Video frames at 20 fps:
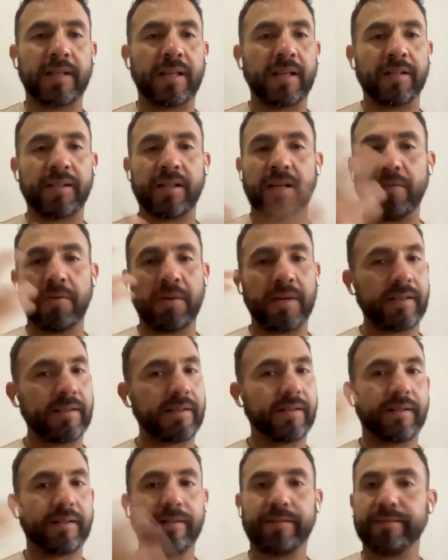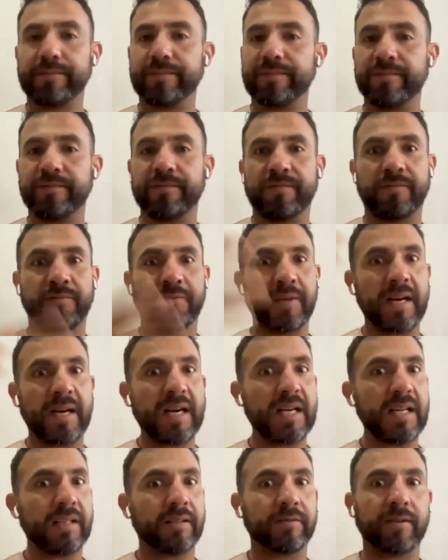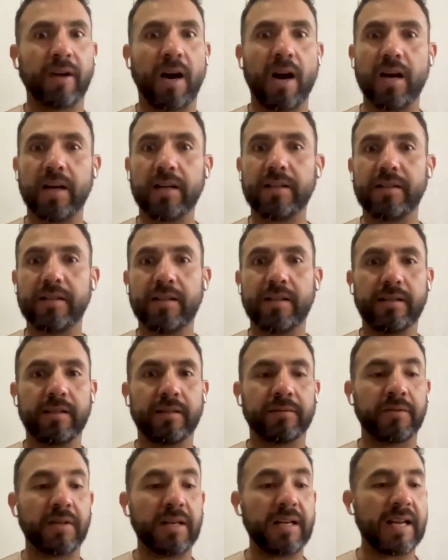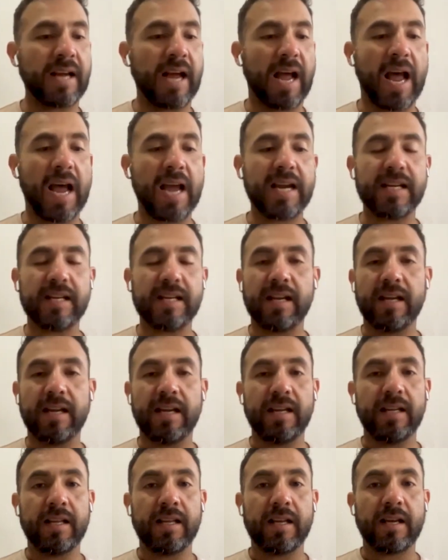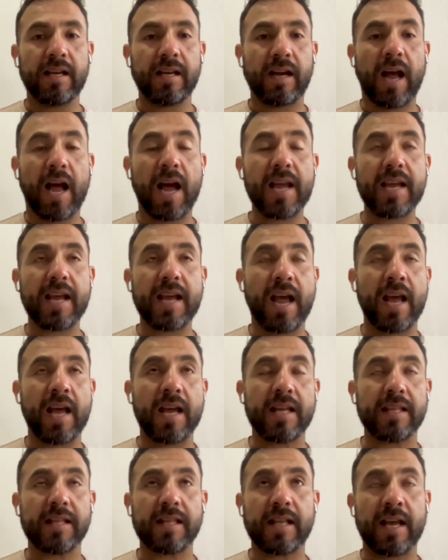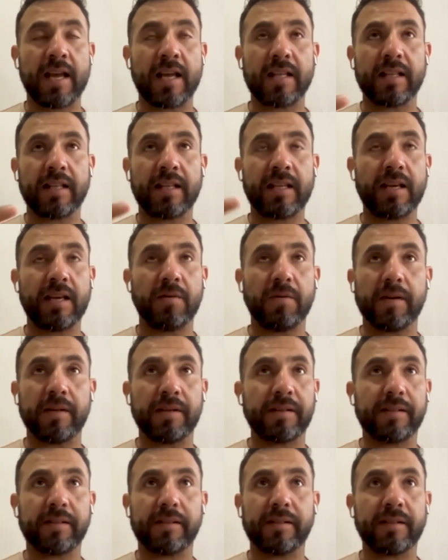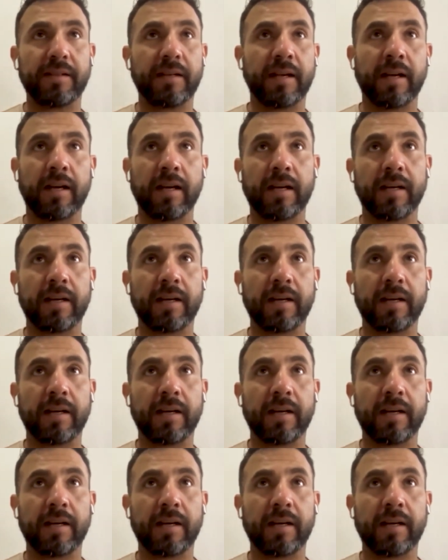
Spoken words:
because he was really drugged, really high, and he was